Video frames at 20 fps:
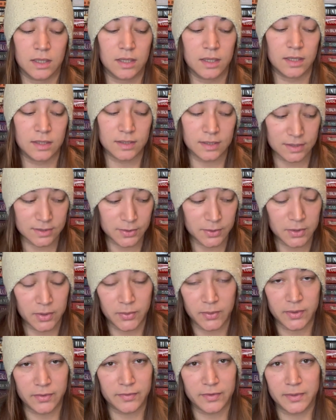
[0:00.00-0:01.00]
Things are
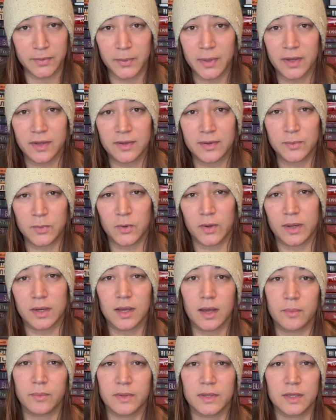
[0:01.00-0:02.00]
going really well. I'm quite
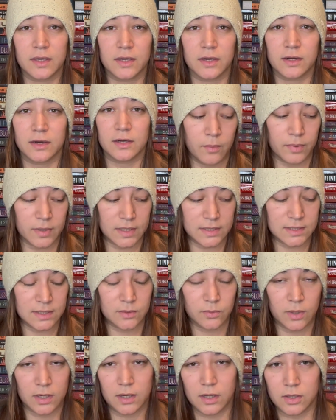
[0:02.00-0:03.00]
happy here. But I did
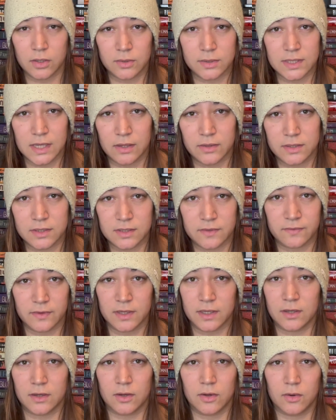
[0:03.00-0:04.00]
want to close out this
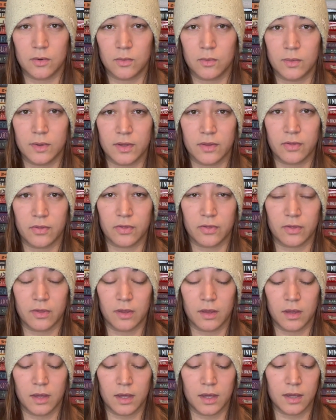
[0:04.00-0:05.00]
video with
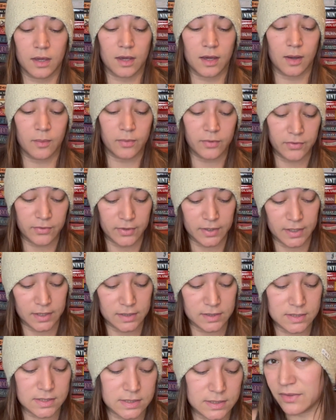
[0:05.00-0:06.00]
a couple
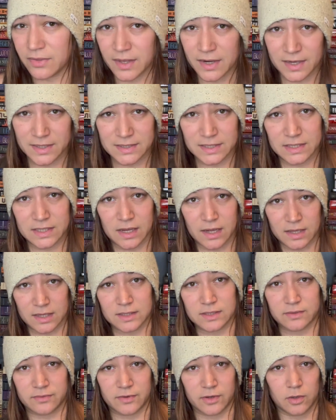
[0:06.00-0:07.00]
things that I did not get
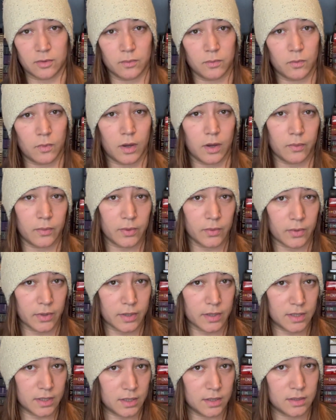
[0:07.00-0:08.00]
to film while we
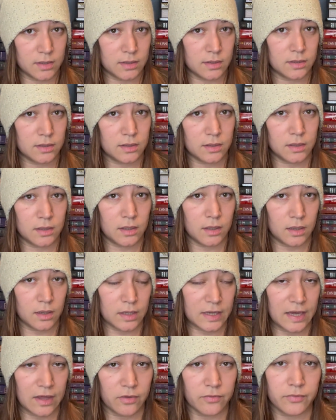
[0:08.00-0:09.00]
were in
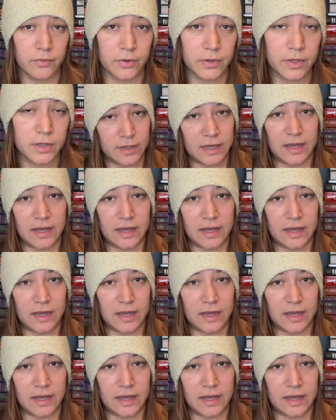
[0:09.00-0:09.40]
California.